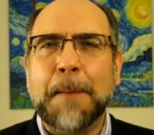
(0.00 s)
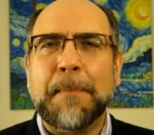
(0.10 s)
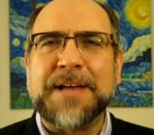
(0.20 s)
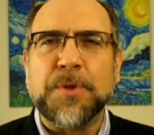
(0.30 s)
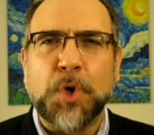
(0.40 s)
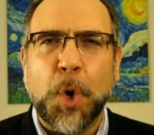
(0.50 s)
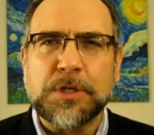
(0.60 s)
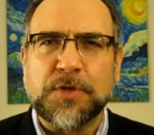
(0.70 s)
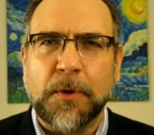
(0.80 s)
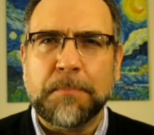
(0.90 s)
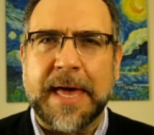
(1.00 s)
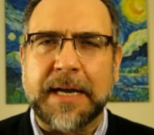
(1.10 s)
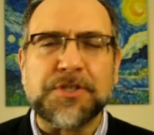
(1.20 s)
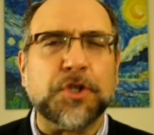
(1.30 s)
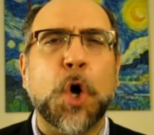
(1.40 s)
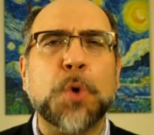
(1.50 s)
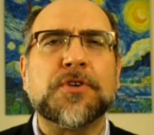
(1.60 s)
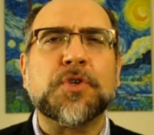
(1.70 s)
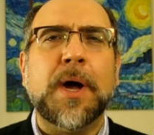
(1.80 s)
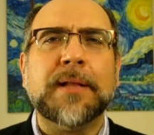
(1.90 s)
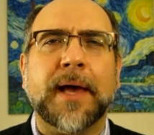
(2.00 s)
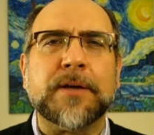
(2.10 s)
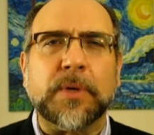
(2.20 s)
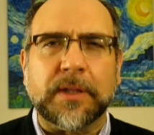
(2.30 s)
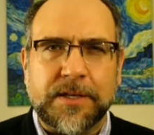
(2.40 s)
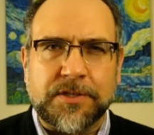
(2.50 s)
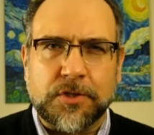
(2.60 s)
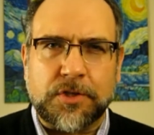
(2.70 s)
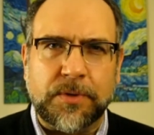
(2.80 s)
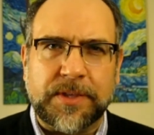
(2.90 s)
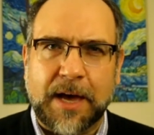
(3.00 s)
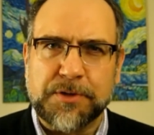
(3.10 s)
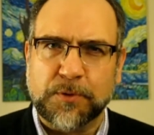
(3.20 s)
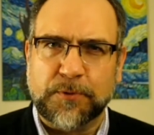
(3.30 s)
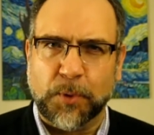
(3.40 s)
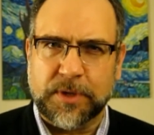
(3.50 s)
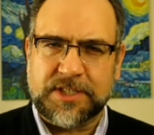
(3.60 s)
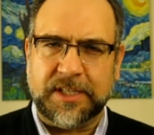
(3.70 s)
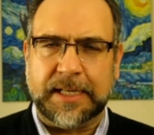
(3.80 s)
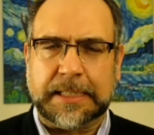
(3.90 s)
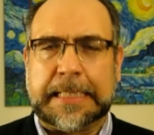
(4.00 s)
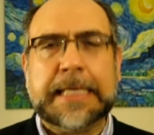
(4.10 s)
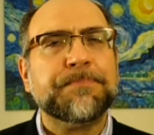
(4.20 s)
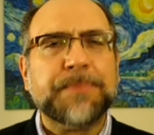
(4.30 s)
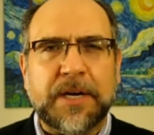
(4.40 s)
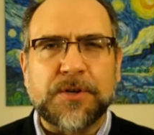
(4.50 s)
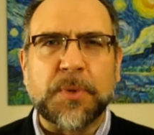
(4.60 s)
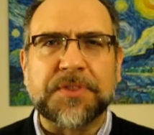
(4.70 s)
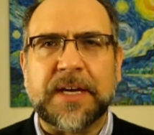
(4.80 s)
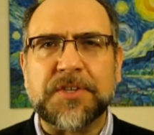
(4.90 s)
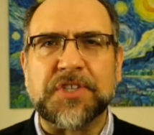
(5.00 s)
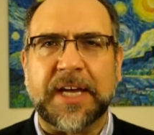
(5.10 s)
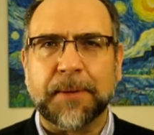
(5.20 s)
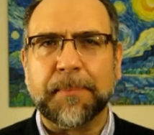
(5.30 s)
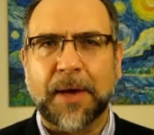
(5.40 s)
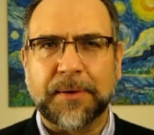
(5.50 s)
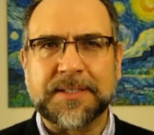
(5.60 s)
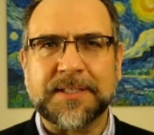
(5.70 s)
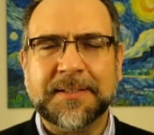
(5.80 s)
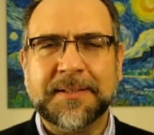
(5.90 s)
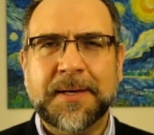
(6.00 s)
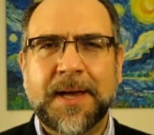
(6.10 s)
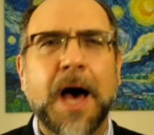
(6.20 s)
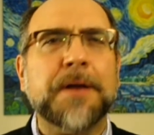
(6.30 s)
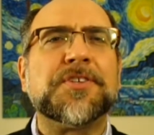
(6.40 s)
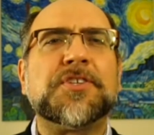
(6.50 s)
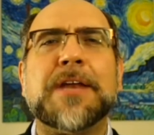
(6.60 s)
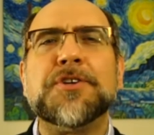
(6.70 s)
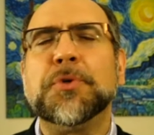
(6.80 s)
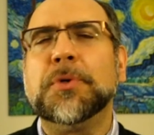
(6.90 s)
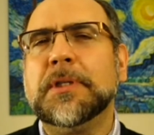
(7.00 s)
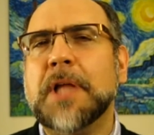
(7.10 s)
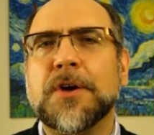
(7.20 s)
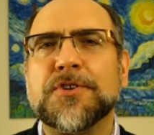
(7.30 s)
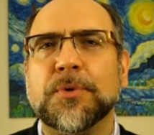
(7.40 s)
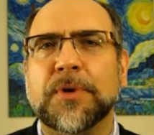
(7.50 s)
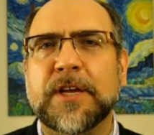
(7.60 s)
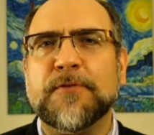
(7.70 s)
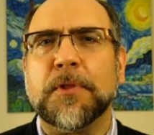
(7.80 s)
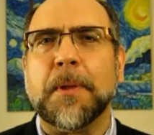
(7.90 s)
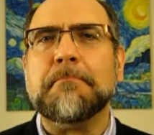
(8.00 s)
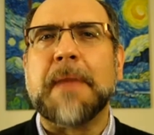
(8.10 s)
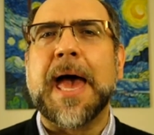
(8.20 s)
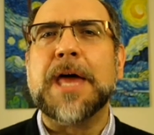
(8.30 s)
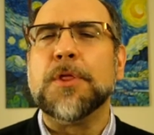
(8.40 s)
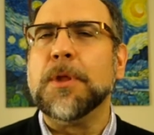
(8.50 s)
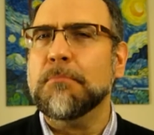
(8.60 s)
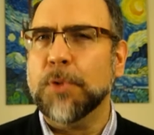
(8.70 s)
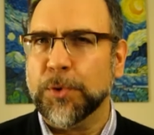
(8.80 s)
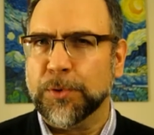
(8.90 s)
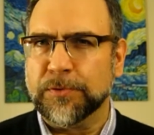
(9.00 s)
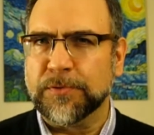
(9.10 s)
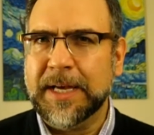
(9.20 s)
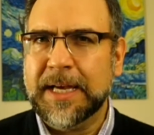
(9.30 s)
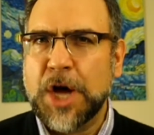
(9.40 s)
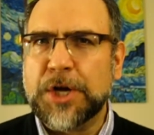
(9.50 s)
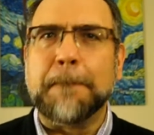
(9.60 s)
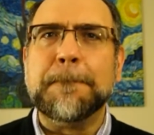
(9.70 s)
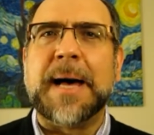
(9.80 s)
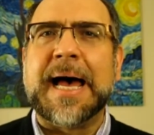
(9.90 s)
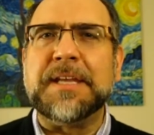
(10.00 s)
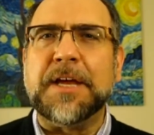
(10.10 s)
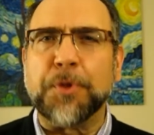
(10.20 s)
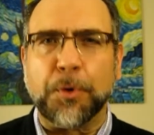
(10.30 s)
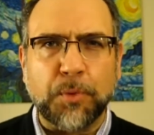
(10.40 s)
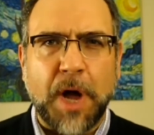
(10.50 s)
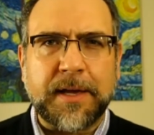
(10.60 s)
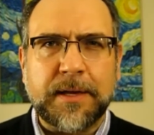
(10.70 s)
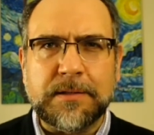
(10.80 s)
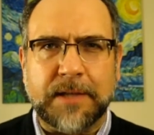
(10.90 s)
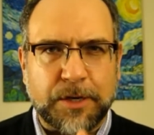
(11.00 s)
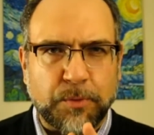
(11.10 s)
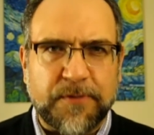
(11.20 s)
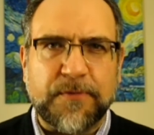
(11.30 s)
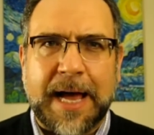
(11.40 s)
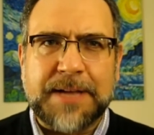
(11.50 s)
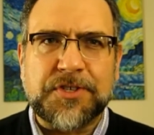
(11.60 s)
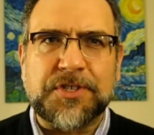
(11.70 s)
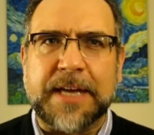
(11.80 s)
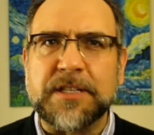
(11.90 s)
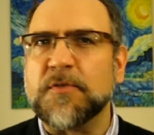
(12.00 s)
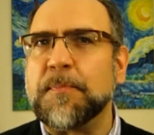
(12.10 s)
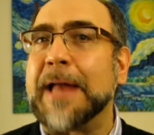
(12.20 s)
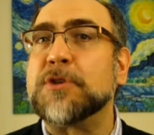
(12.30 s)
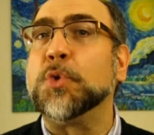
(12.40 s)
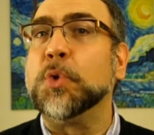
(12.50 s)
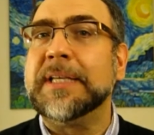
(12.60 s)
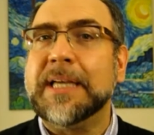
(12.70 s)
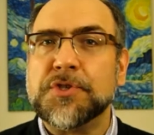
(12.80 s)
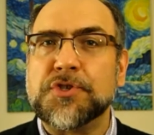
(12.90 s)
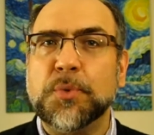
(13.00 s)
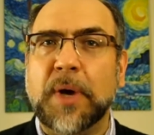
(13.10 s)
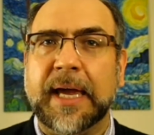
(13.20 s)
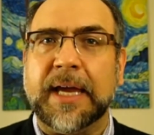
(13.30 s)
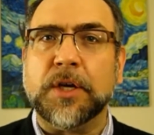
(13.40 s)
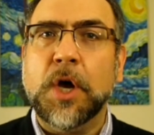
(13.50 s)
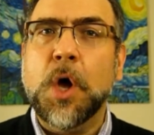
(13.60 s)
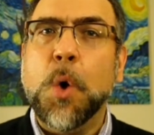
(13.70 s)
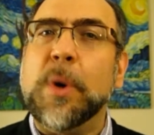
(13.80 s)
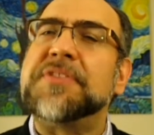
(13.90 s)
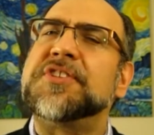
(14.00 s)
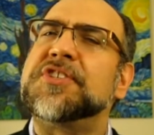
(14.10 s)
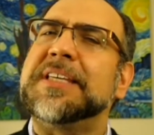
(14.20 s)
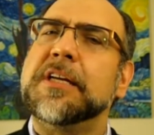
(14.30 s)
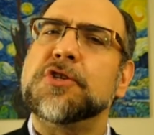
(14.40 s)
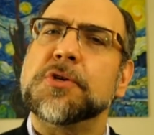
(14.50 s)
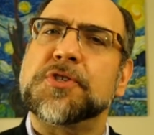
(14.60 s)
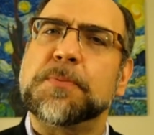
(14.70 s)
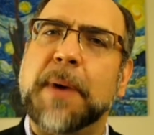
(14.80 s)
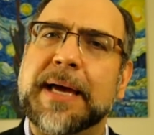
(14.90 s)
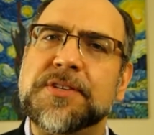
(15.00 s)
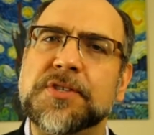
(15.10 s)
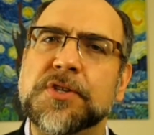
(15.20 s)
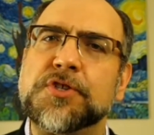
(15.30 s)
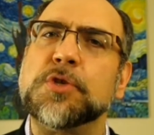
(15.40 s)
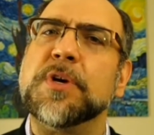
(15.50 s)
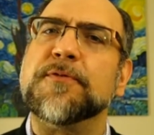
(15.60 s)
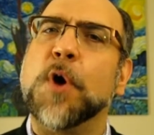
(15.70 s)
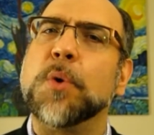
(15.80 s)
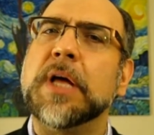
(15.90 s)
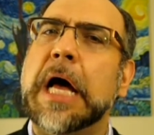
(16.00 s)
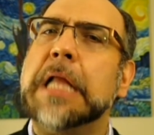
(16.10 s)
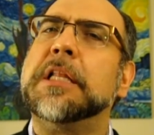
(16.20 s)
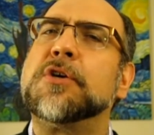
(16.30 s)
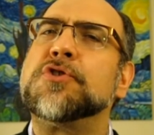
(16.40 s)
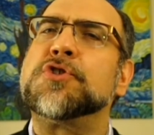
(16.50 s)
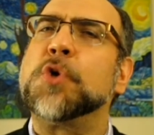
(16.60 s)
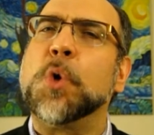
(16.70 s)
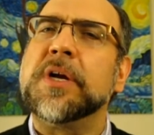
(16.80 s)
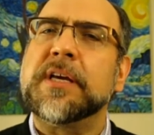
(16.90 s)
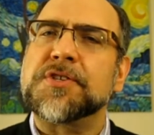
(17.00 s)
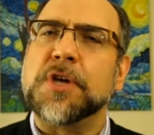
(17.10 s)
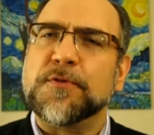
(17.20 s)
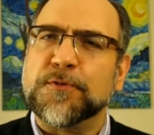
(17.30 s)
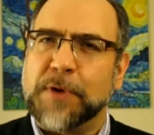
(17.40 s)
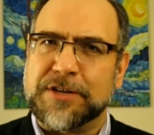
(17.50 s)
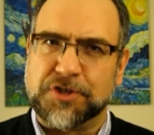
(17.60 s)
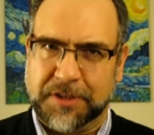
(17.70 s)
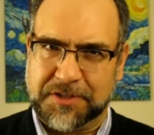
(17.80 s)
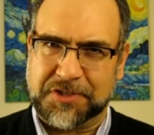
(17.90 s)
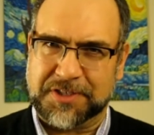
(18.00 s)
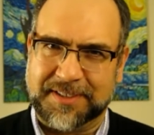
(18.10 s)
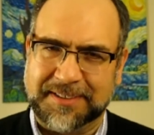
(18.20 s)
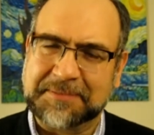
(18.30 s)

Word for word: Michael Kors for Men is an eau de toilette released in 2014. Here's what they say about it an essential luxury for the man on the move, combining the rugged yet refined scent of patchouli and suede with signature spices to evoke a luxurious freshness.